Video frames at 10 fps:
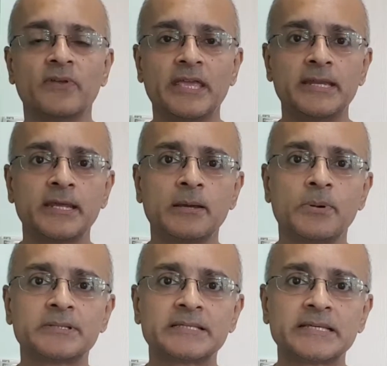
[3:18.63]
eating
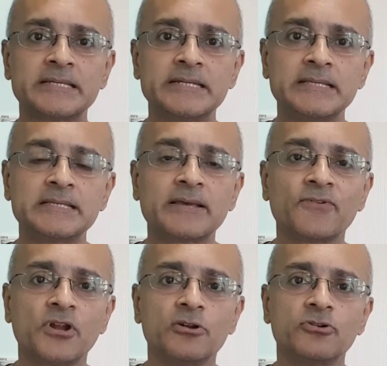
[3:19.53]
about
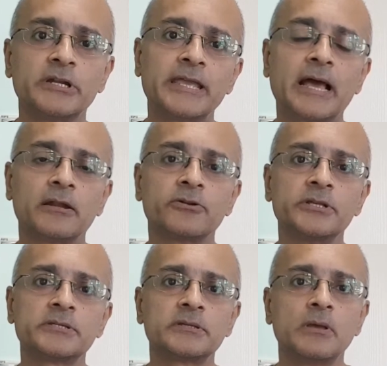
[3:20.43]
1600-1700
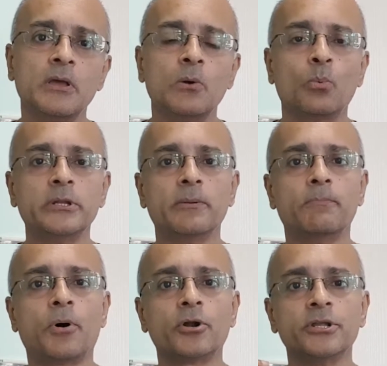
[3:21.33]
calories while your
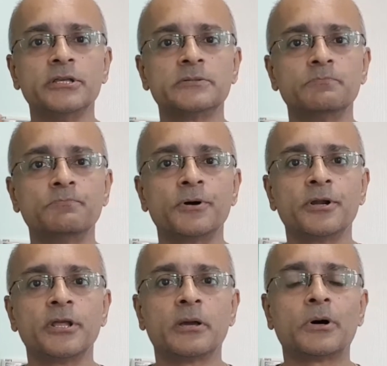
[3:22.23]
body is
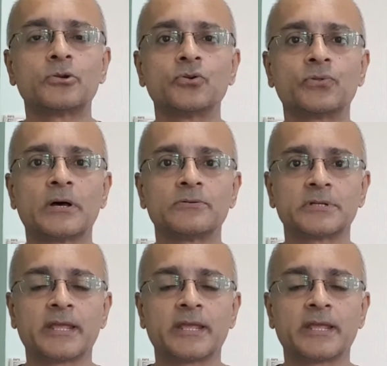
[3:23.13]
burning about 2000